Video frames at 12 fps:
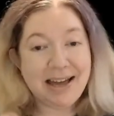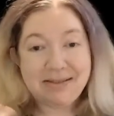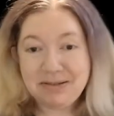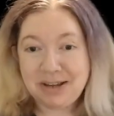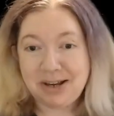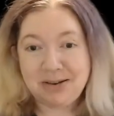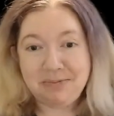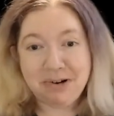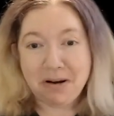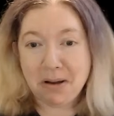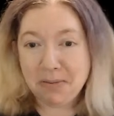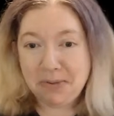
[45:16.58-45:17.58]
You
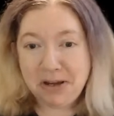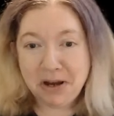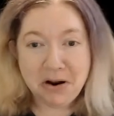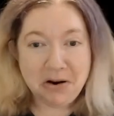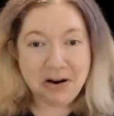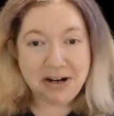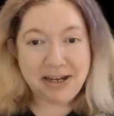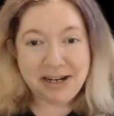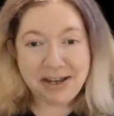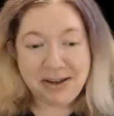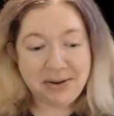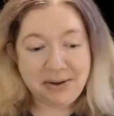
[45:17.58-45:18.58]
probably already
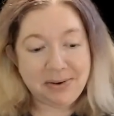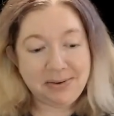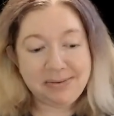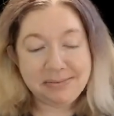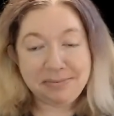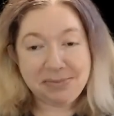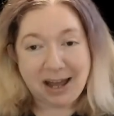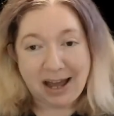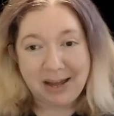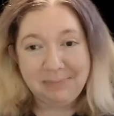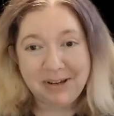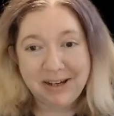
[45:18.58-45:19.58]
know
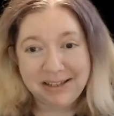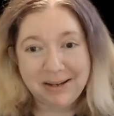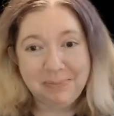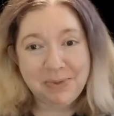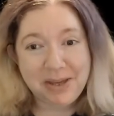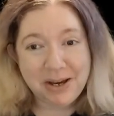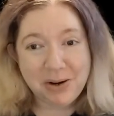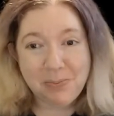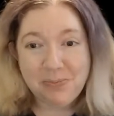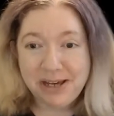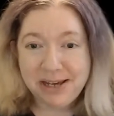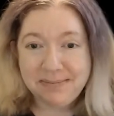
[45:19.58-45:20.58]
I picked up the
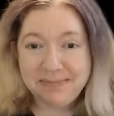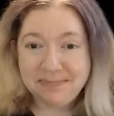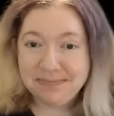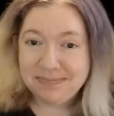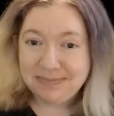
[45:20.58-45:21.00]
Opium.